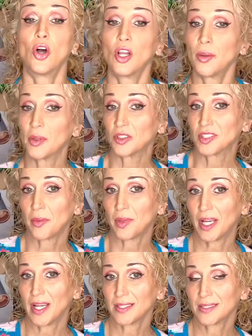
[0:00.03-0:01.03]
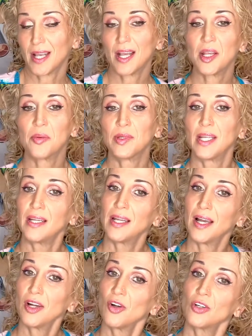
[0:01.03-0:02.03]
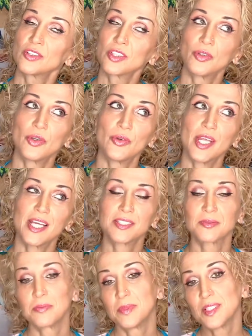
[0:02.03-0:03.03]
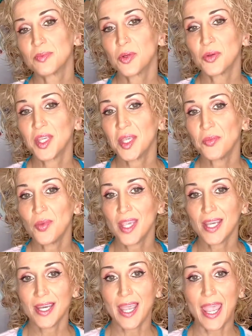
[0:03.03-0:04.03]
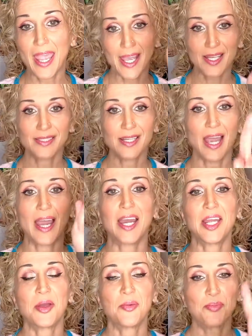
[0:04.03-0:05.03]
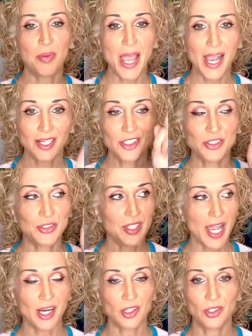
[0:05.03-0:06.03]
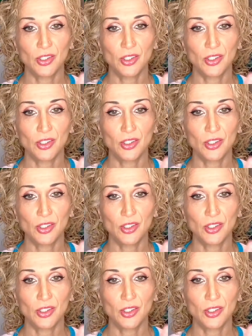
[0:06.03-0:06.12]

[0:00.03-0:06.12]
amigos y amigas, I am Leila, also known as Ms. Bohemia, and I am back to tackle